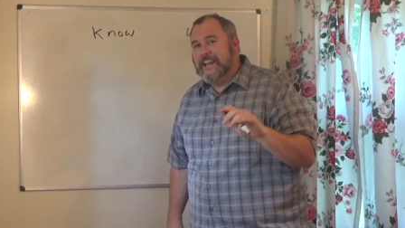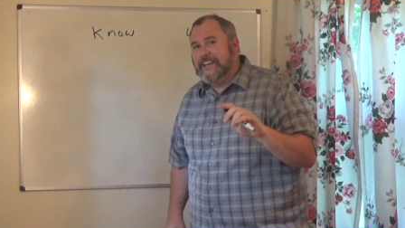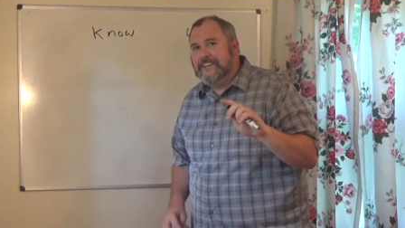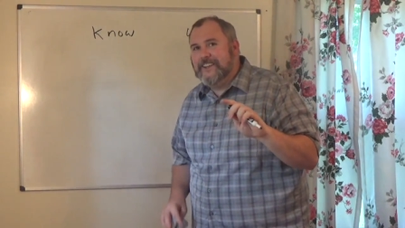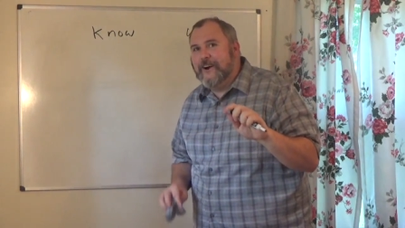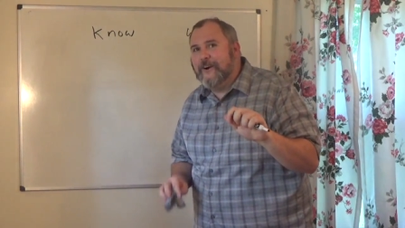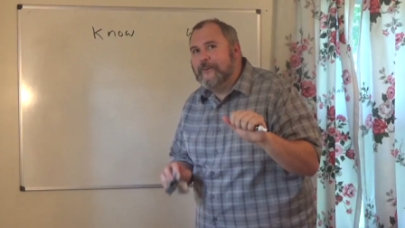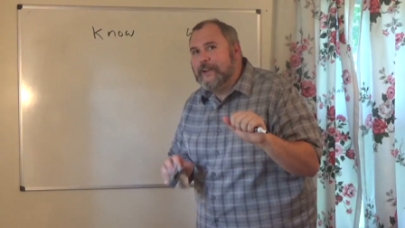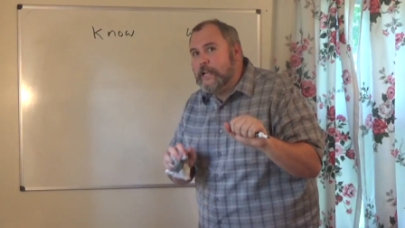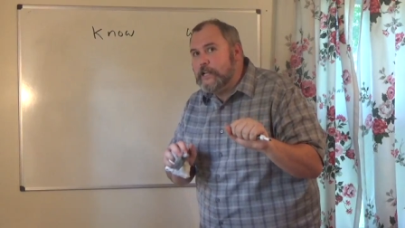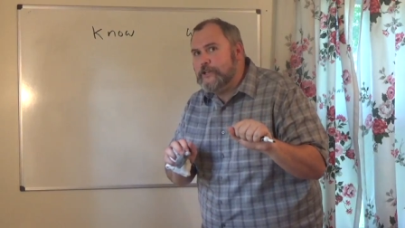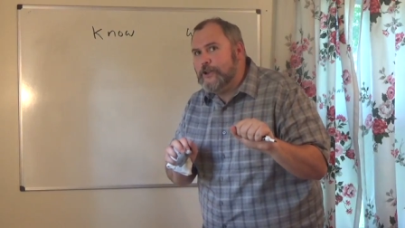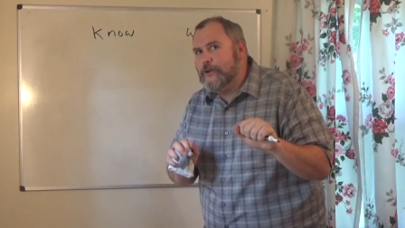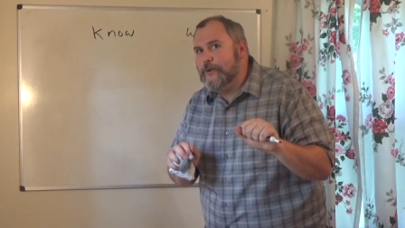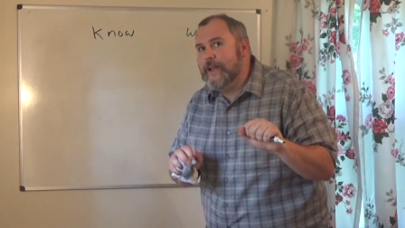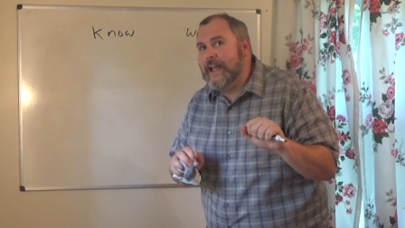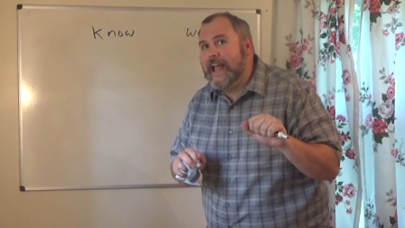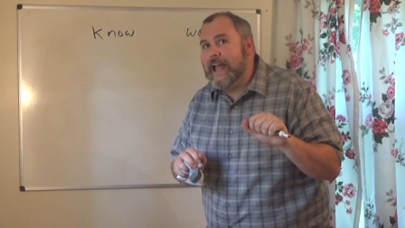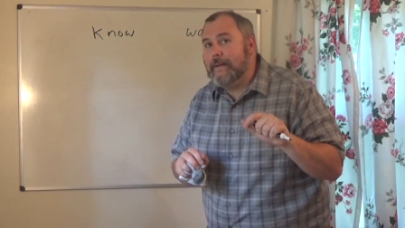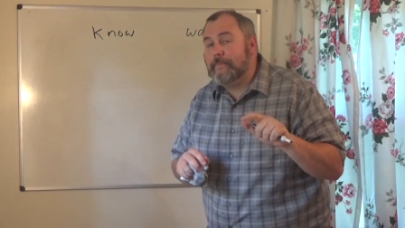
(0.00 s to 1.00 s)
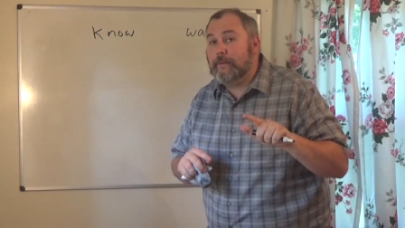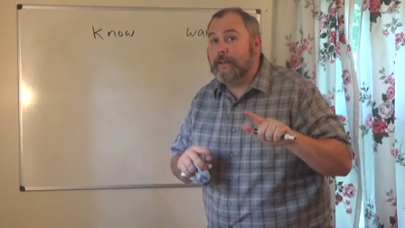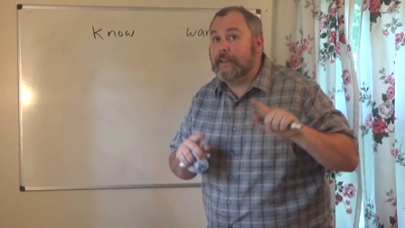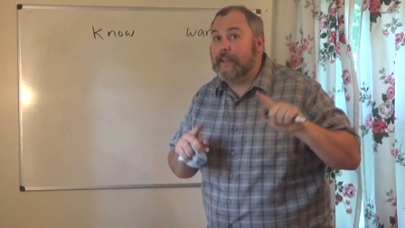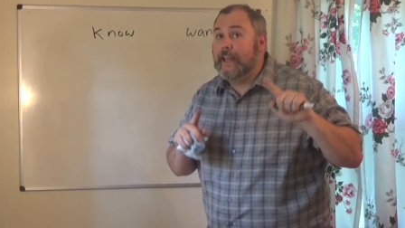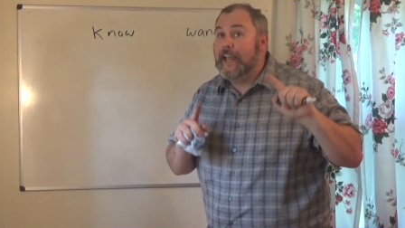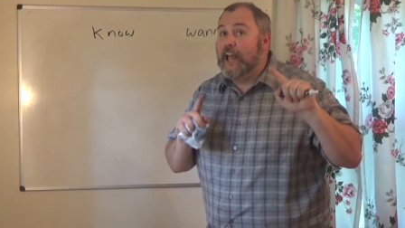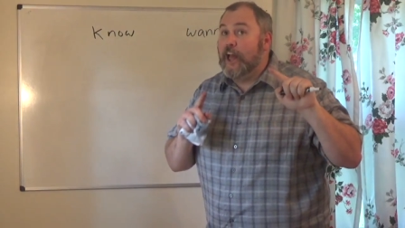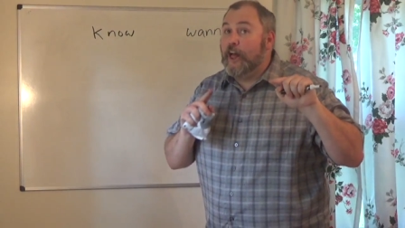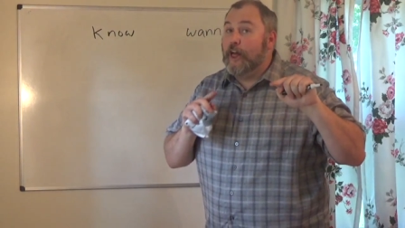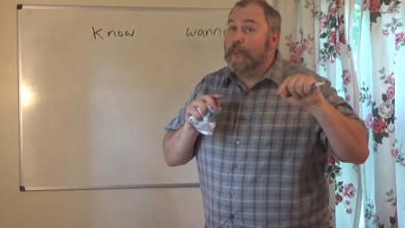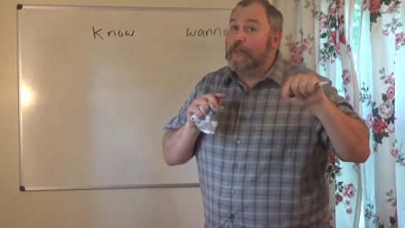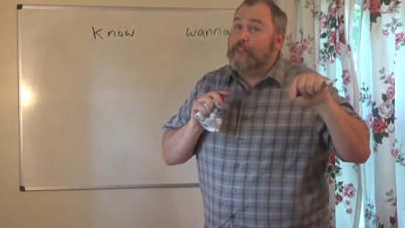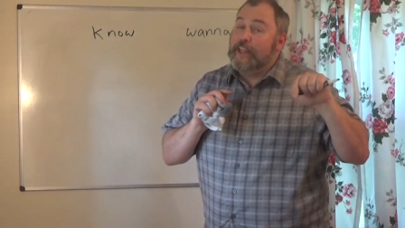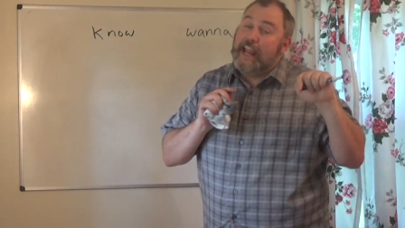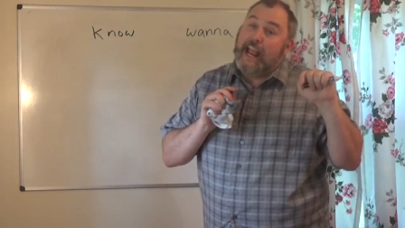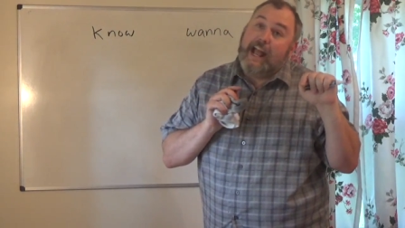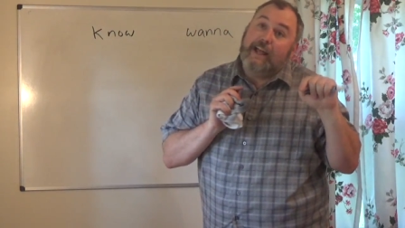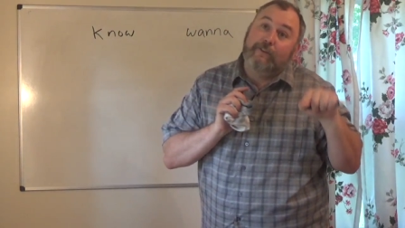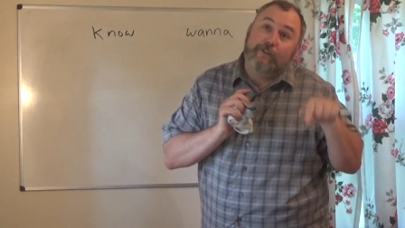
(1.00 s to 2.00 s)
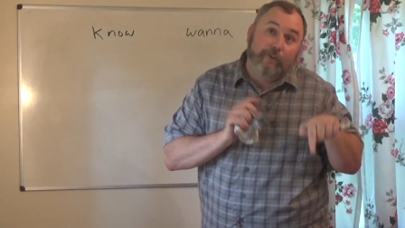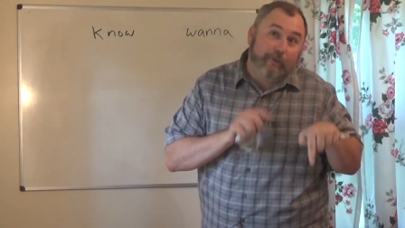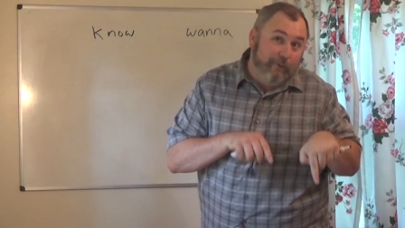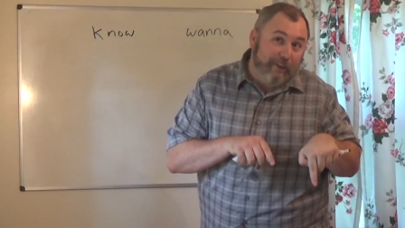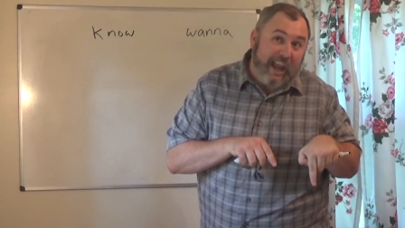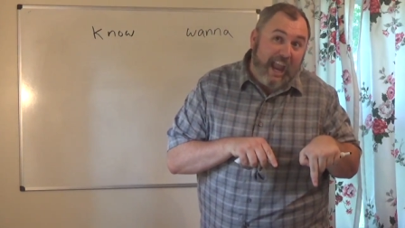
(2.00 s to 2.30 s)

don't get too happy. The answers